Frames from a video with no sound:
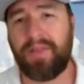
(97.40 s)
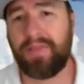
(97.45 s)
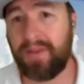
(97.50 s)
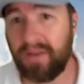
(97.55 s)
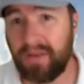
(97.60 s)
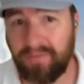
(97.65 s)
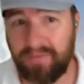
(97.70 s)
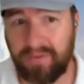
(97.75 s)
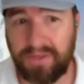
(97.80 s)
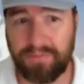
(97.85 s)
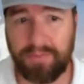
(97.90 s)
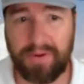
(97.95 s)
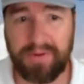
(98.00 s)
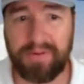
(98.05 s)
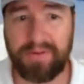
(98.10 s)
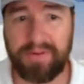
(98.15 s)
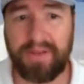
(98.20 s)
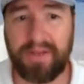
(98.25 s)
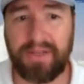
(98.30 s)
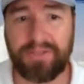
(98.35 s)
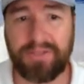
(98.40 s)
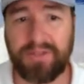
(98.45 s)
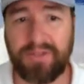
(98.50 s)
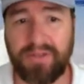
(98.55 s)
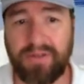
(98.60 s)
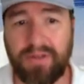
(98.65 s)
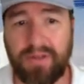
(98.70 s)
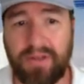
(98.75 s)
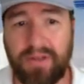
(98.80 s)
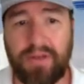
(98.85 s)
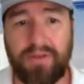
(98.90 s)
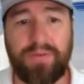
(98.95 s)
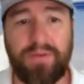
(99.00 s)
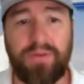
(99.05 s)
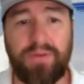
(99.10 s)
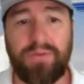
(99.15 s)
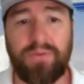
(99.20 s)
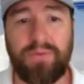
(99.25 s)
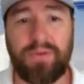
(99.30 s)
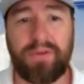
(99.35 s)
At the end of each presentation, if
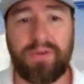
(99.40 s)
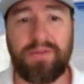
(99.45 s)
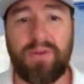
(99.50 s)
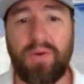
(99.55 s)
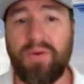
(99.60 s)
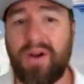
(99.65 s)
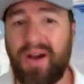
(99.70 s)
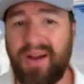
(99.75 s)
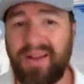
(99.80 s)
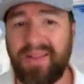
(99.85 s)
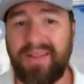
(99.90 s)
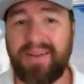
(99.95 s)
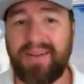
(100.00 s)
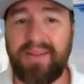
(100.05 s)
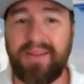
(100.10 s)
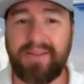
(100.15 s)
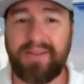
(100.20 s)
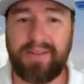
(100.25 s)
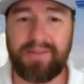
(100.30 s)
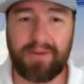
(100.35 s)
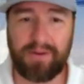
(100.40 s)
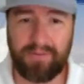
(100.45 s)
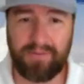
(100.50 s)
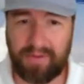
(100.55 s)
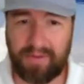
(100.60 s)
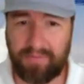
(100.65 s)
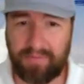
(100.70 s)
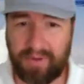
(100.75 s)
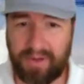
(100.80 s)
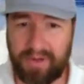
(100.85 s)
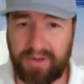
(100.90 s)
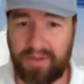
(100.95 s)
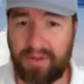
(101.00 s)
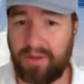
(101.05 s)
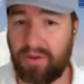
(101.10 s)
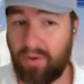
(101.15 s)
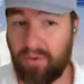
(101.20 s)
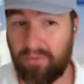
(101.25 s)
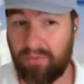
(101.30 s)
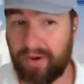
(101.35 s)
you would so kindly click the survey button in the
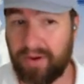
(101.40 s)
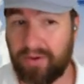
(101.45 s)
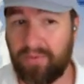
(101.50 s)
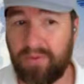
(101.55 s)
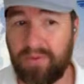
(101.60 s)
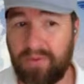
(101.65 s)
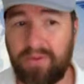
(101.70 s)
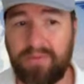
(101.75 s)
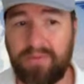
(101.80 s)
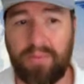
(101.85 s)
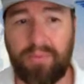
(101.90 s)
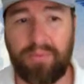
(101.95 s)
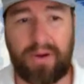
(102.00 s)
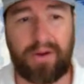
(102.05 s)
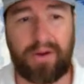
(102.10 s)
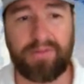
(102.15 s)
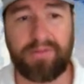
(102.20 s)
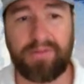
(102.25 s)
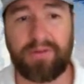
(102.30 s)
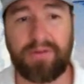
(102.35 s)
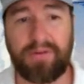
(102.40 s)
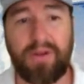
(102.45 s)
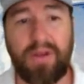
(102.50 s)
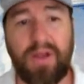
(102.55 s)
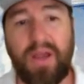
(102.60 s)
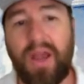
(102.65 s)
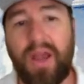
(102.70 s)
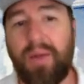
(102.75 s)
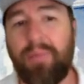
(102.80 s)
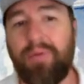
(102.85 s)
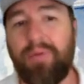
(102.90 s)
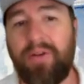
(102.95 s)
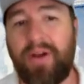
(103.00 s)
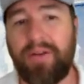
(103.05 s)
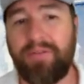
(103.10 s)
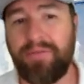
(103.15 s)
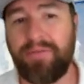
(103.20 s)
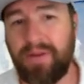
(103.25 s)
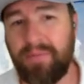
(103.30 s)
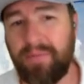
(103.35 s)
lower right corner of your browser and
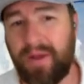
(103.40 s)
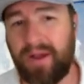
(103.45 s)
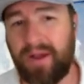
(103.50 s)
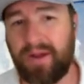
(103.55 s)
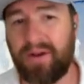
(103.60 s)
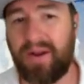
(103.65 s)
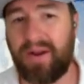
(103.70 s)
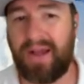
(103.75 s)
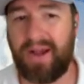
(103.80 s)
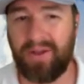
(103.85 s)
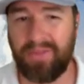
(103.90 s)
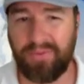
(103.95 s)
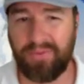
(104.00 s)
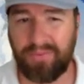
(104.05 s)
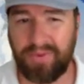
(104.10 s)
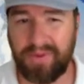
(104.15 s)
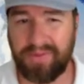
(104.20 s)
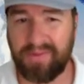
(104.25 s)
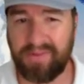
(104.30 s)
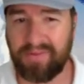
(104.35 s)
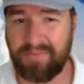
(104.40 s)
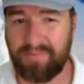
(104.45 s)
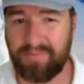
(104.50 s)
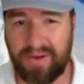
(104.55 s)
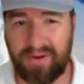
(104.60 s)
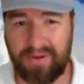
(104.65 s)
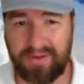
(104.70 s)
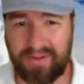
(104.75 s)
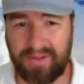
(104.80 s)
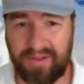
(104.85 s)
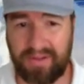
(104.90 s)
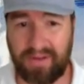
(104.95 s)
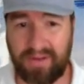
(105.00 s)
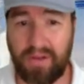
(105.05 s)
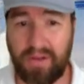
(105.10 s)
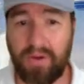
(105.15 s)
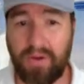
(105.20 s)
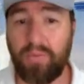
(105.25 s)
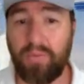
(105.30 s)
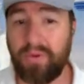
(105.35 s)
provide feedback on how the recent speaker did,
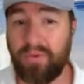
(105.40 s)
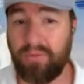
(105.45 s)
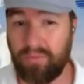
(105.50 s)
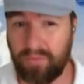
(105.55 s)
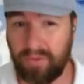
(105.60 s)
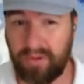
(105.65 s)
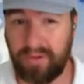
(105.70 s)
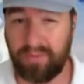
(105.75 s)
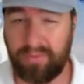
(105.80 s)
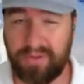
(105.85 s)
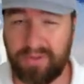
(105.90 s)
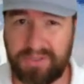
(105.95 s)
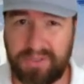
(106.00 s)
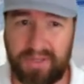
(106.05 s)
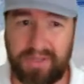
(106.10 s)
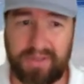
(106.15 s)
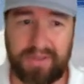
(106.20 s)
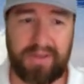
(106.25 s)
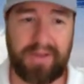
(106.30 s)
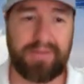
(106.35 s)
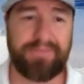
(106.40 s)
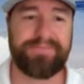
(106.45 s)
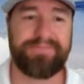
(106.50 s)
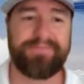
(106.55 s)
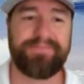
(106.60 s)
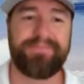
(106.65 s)
we would really appreciate that.